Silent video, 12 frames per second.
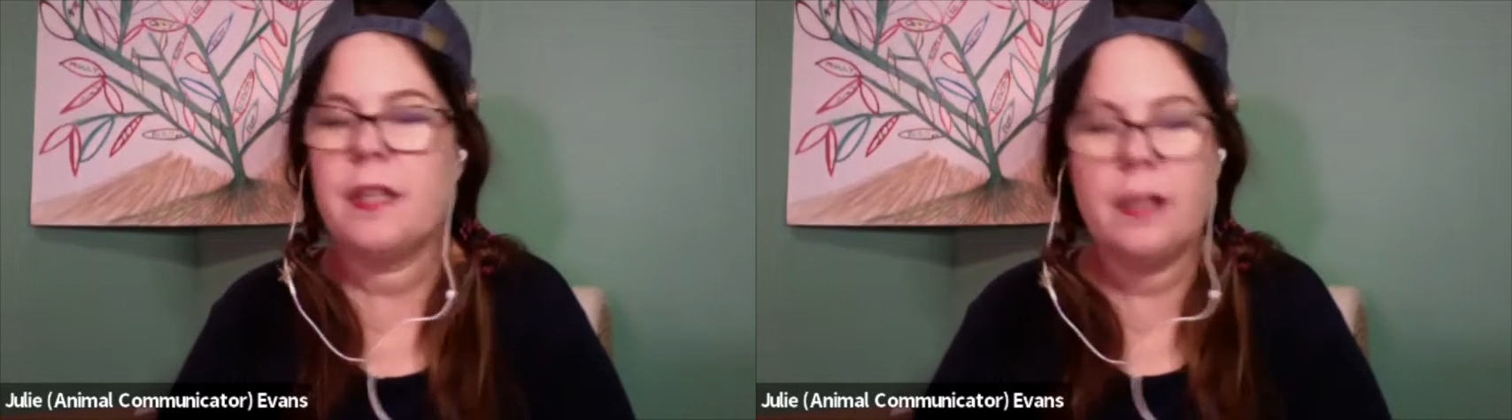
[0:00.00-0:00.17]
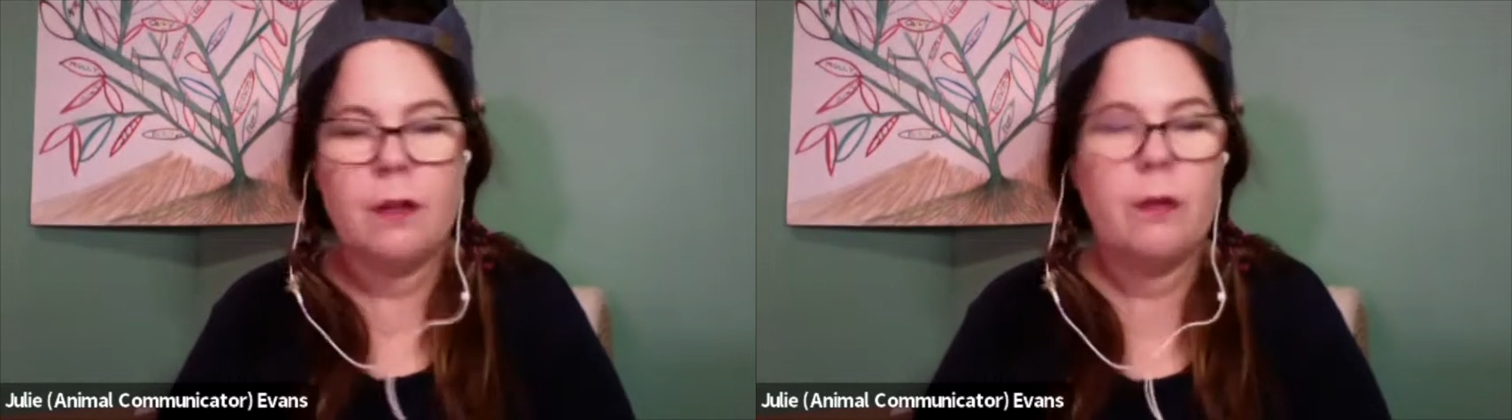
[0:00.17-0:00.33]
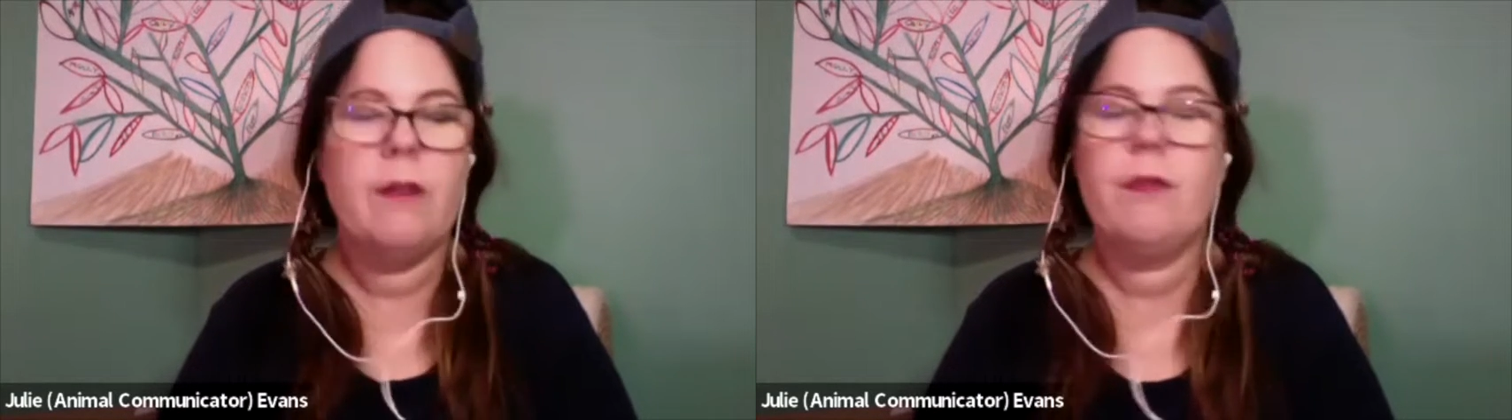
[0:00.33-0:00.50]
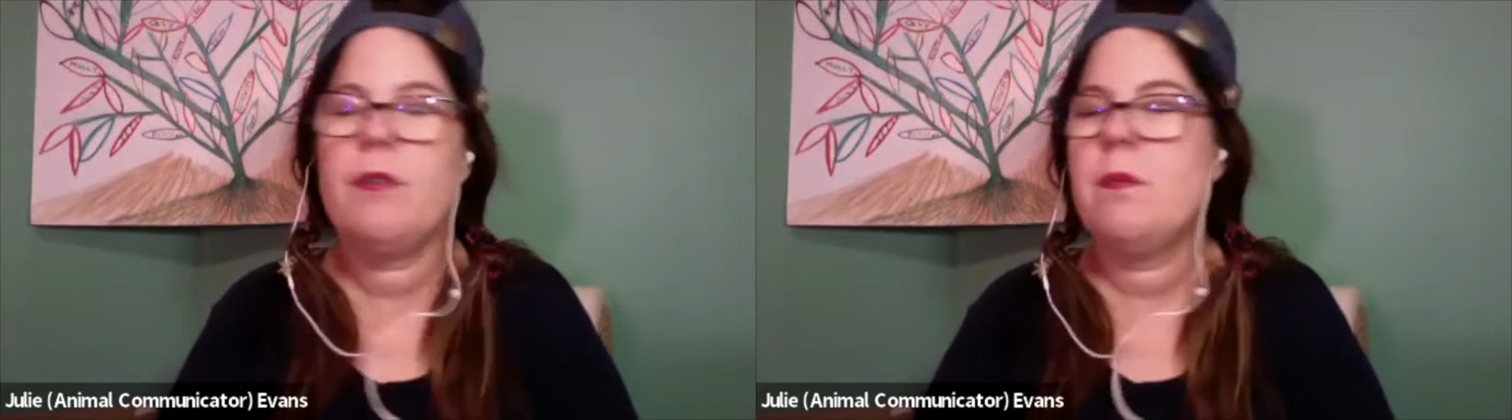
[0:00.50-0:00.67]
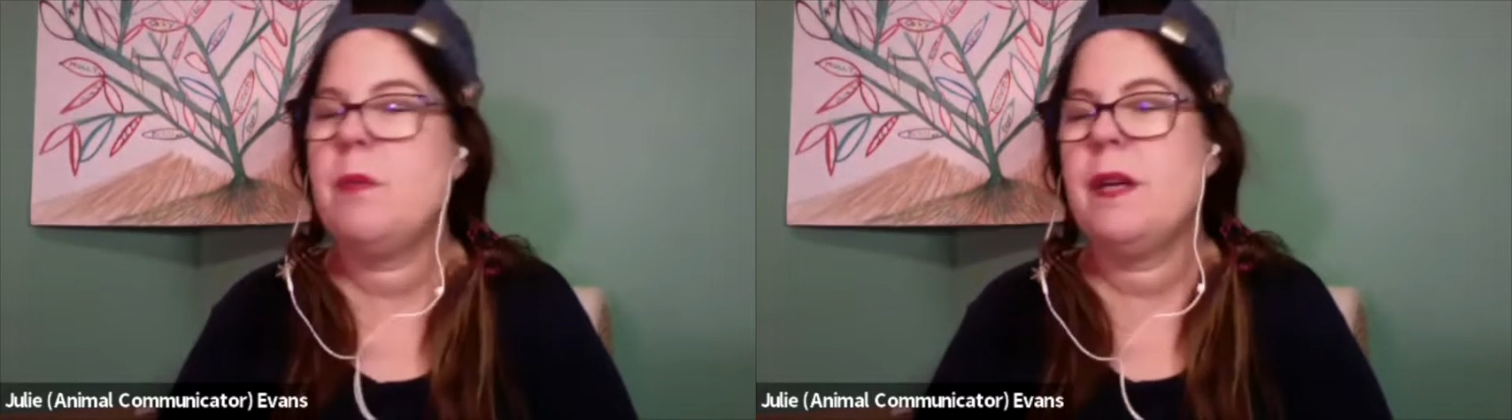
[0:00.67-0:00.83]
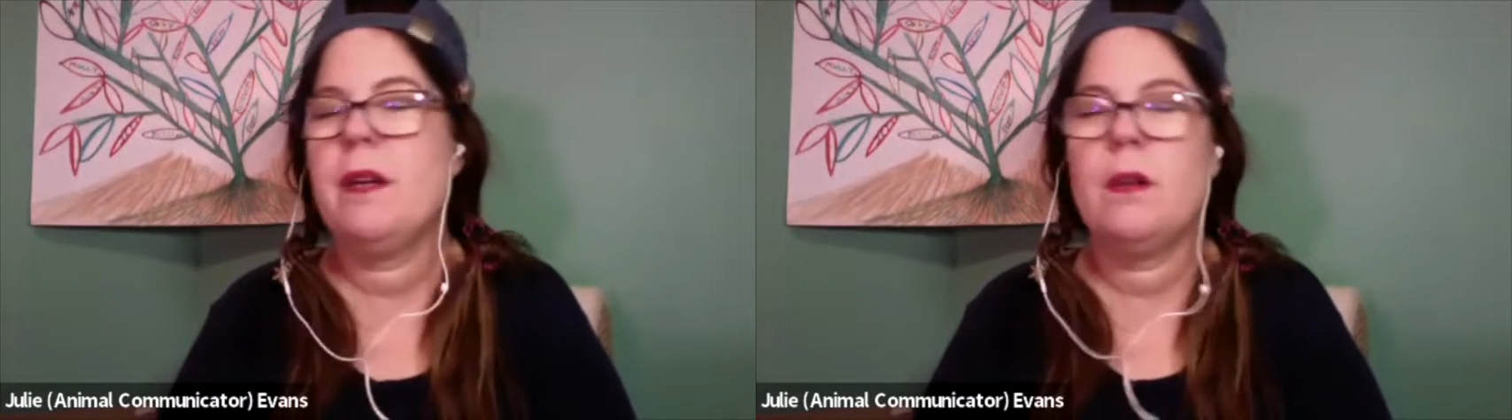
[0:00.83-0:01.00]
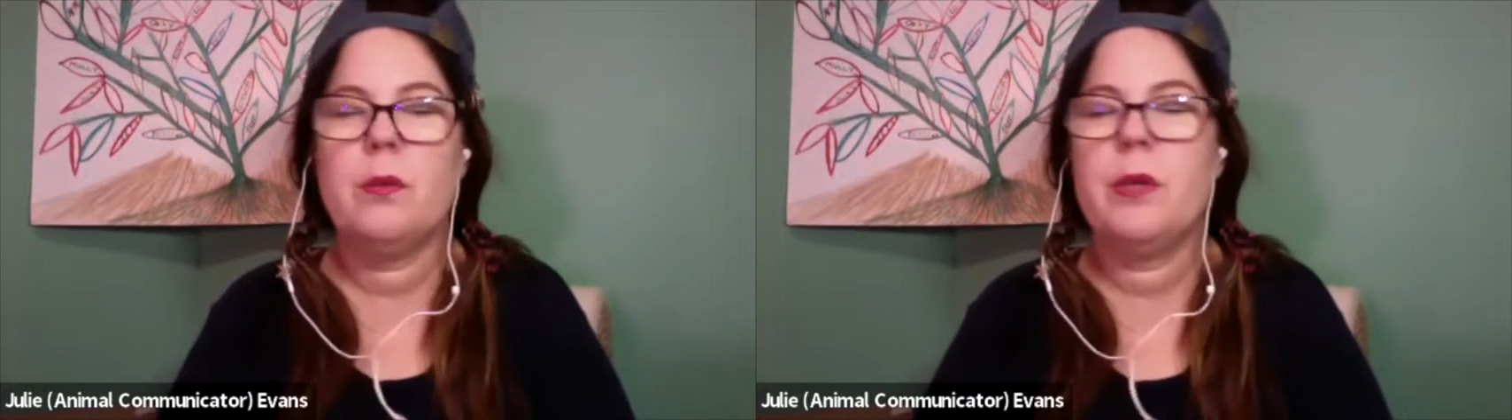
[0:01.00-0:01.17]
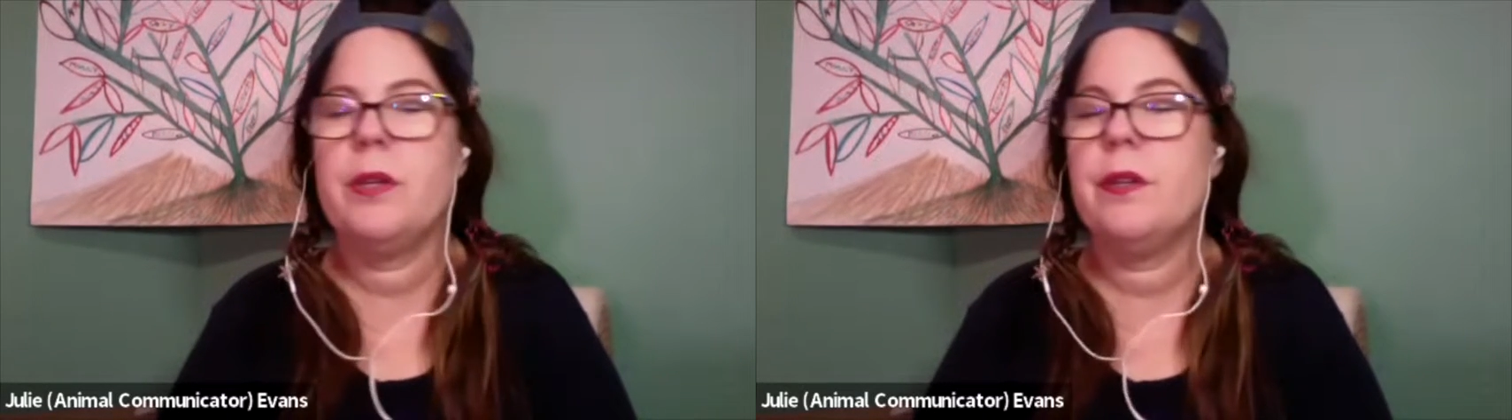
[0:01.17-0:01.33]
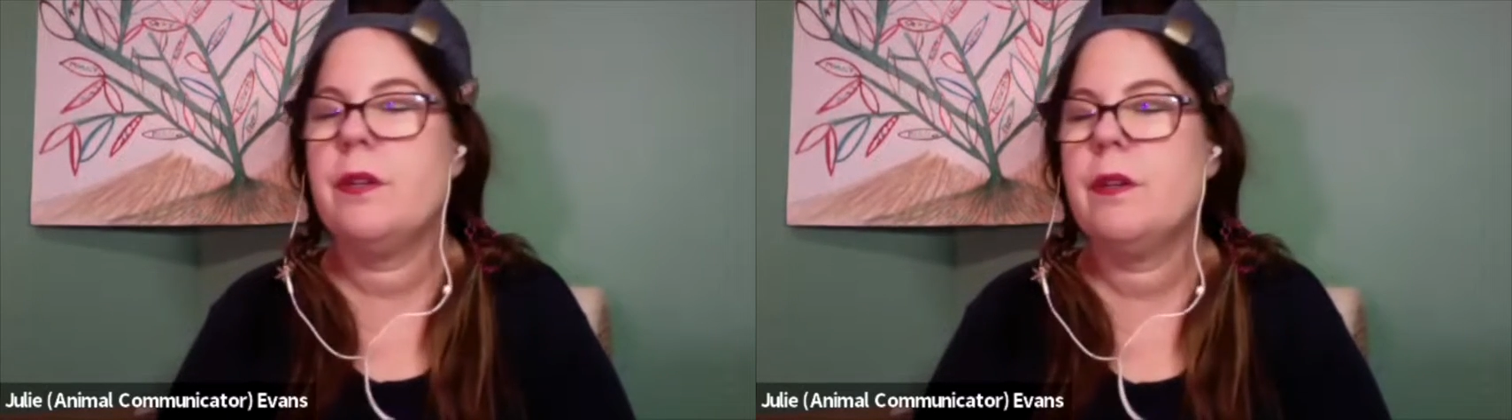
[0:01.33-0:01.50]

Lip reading: get away from me, Elwood.